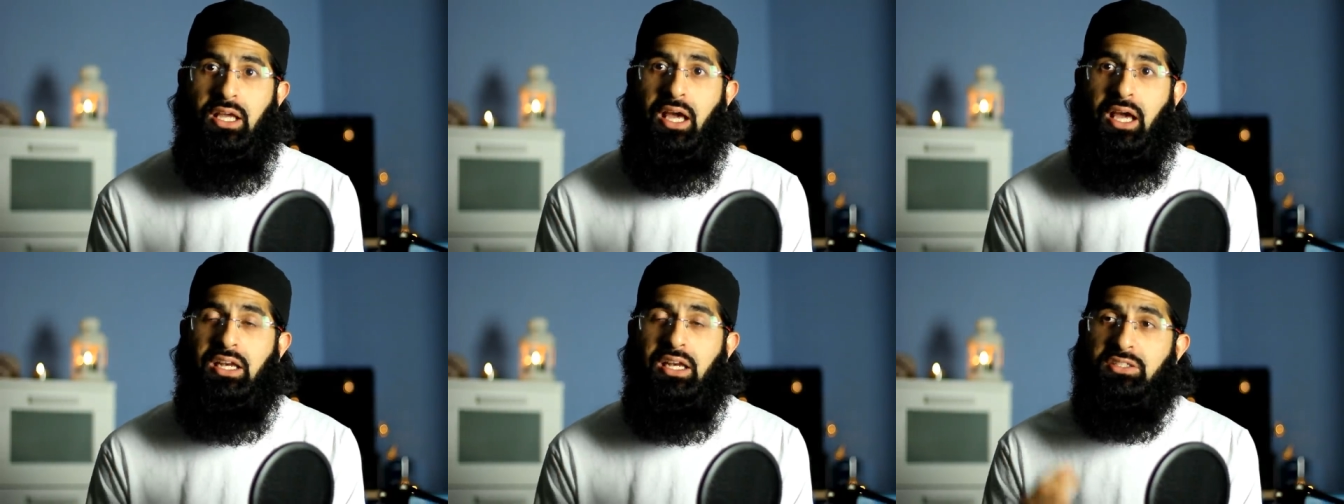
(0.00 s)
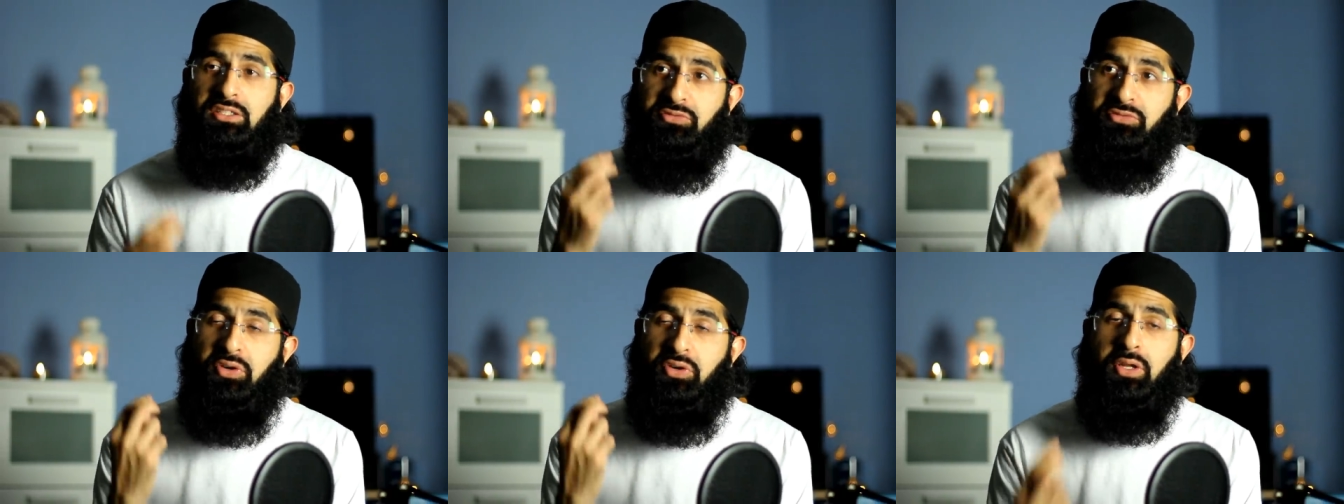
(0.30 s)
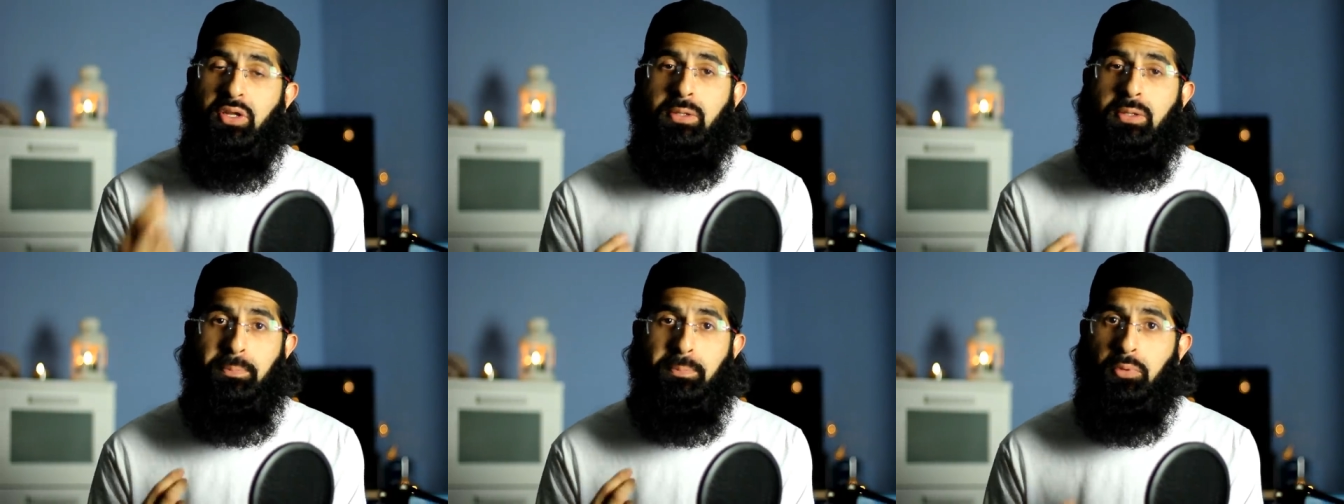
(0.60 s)
and it's
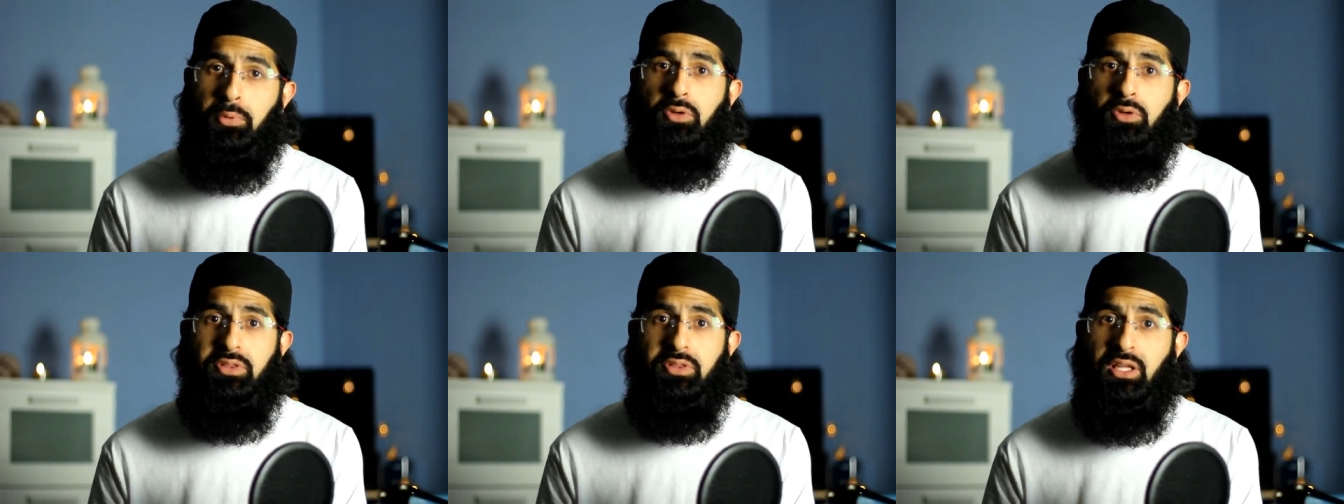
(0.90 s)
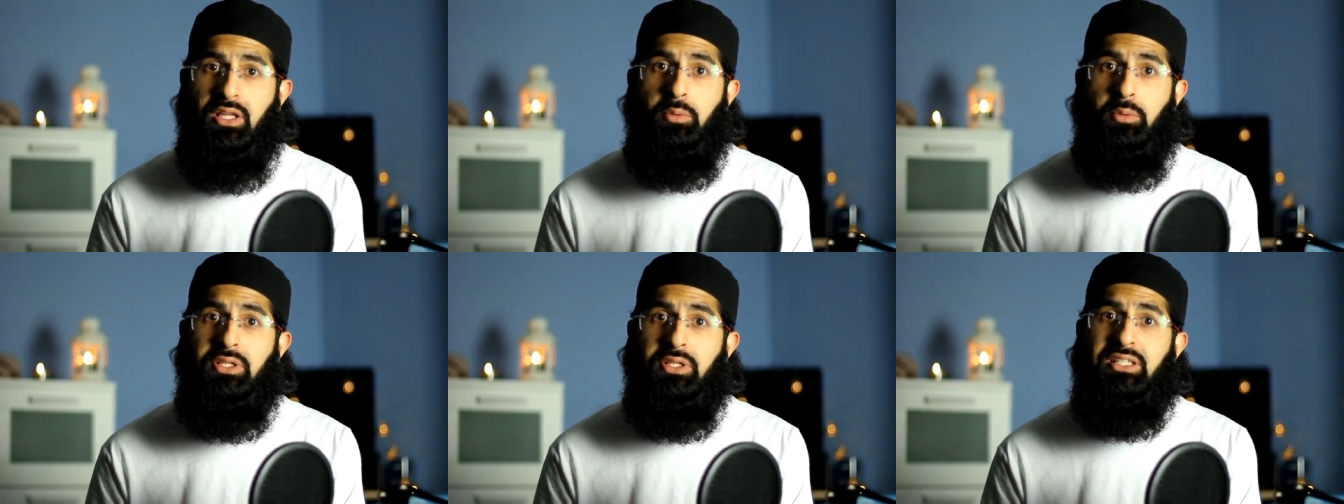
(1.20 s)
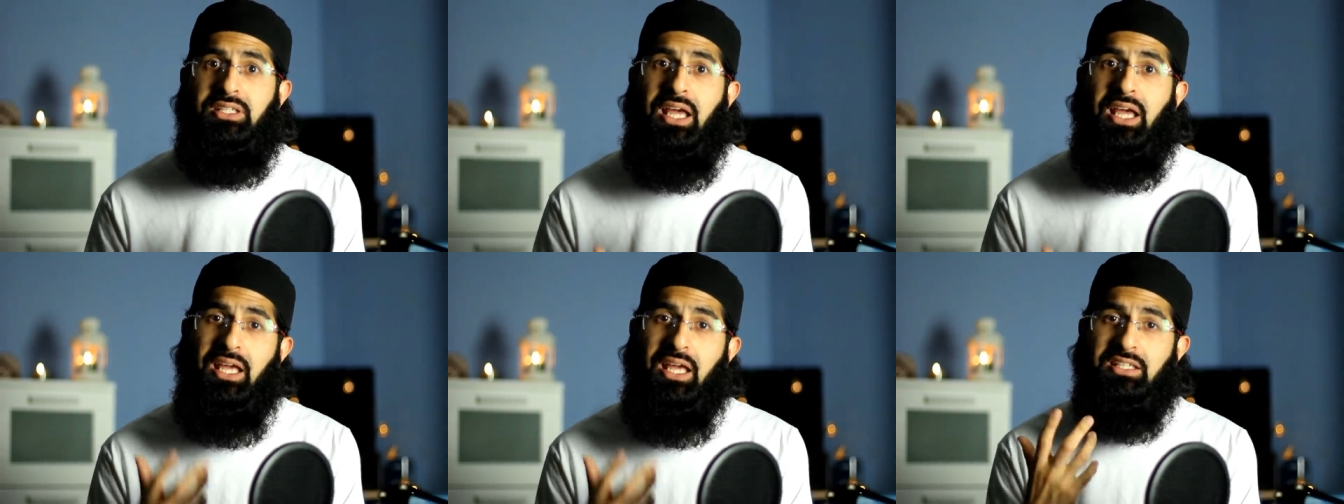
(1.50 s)
very important that we
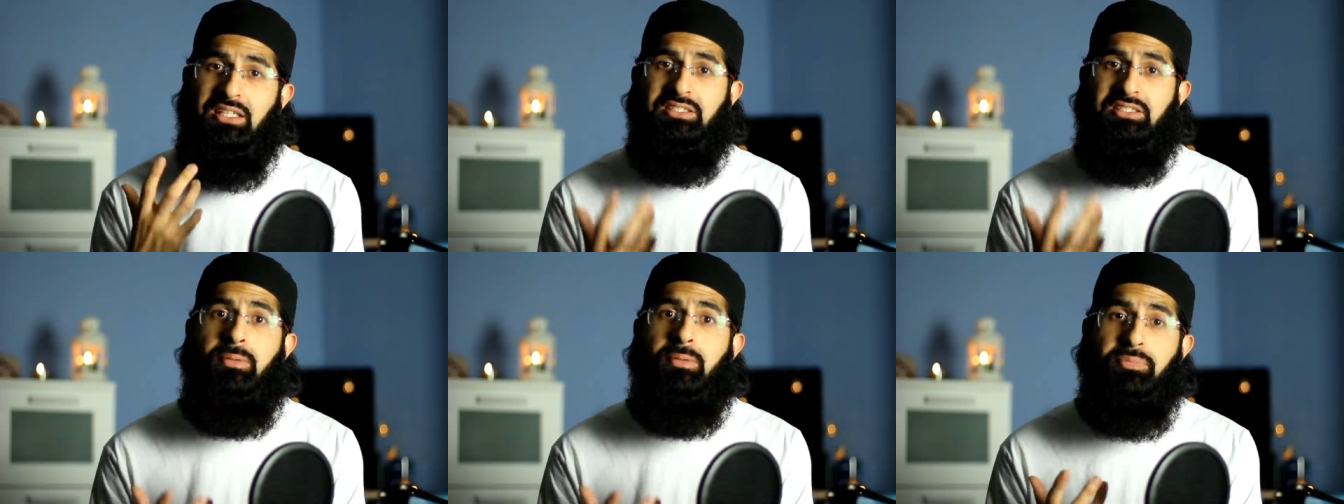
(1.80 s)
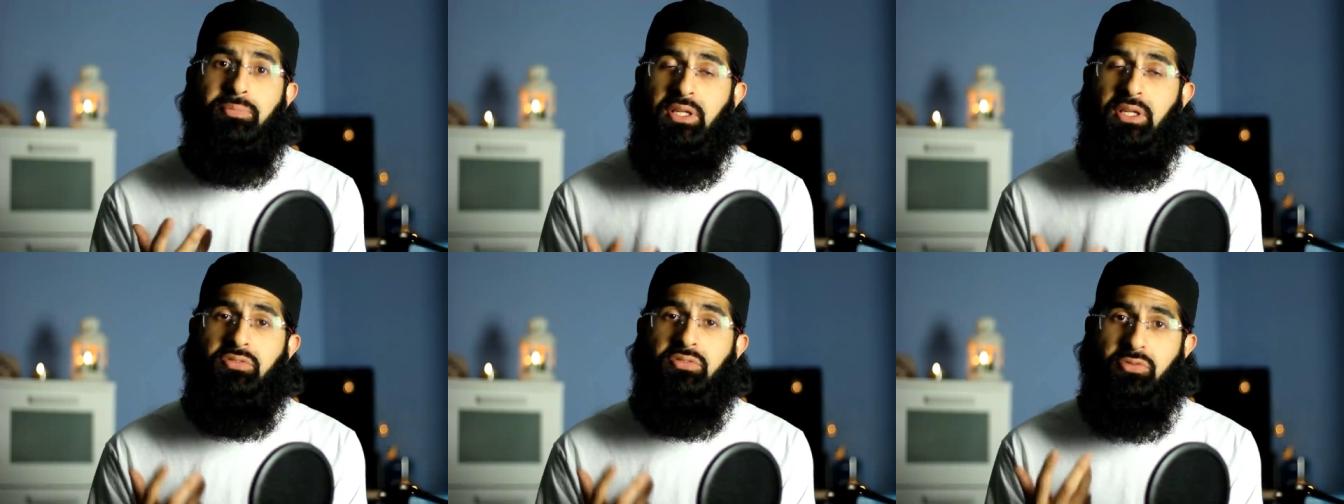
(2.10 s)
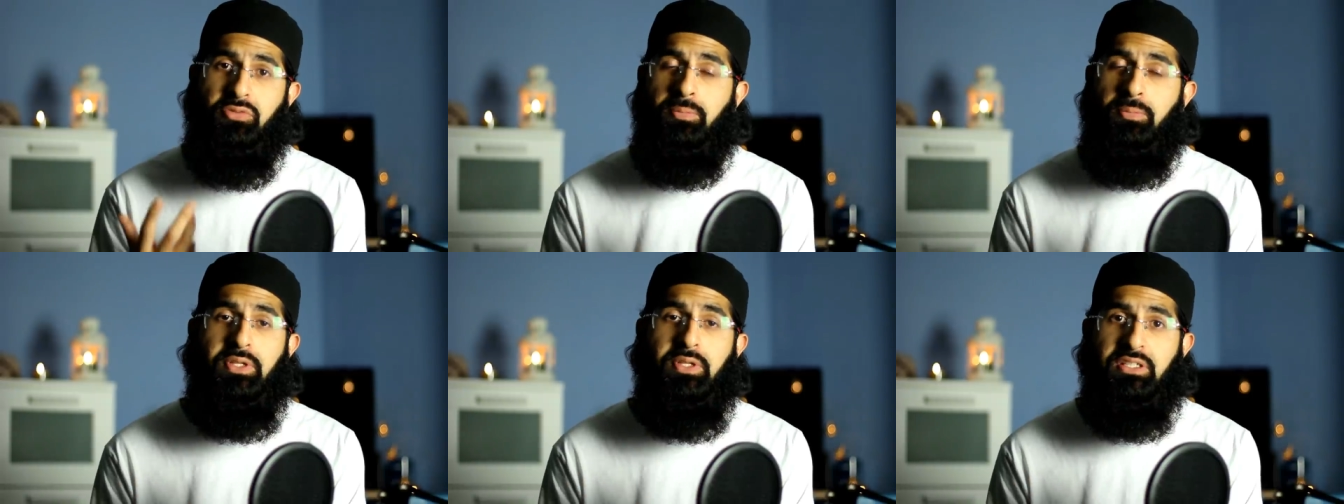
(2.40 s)
take something
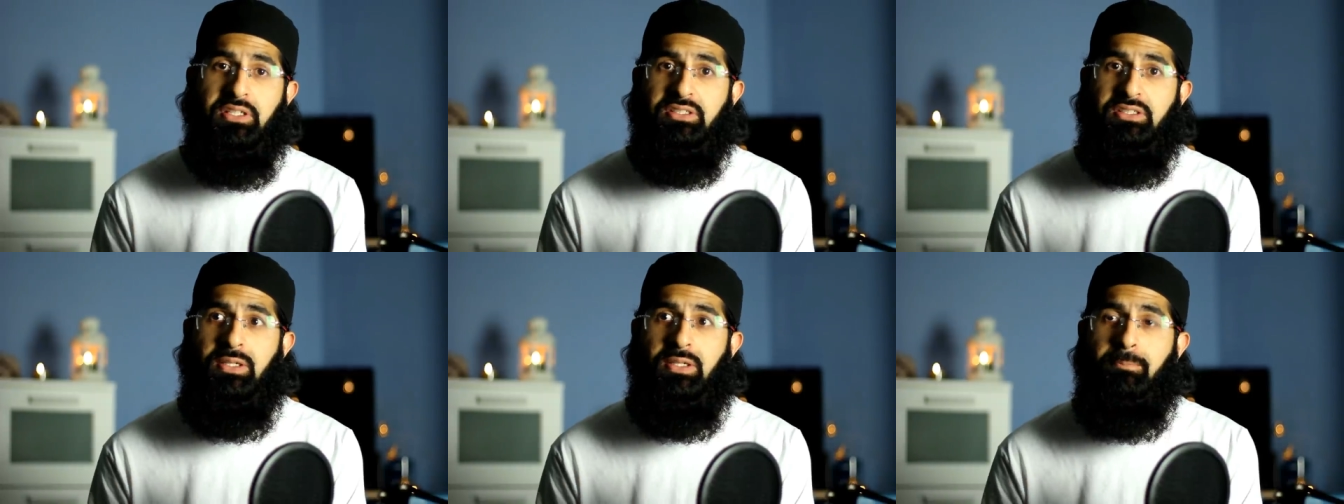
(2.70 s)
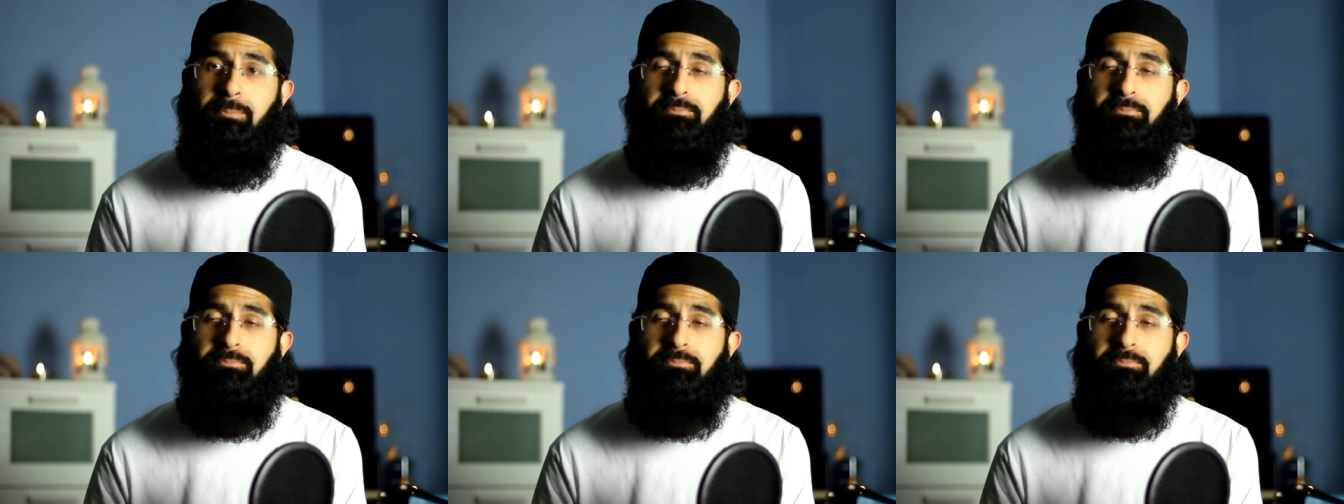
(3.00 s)
from this,